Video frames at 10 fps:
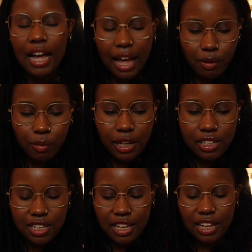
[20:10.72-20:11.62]
I
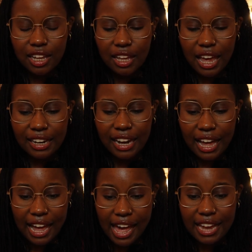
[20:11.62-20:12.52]
went and
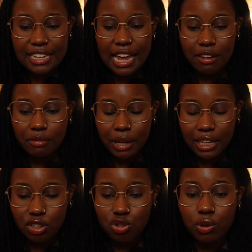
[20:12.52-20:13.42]
ahead and
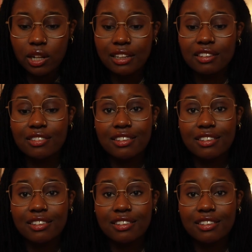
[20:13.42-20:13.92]
made a toil.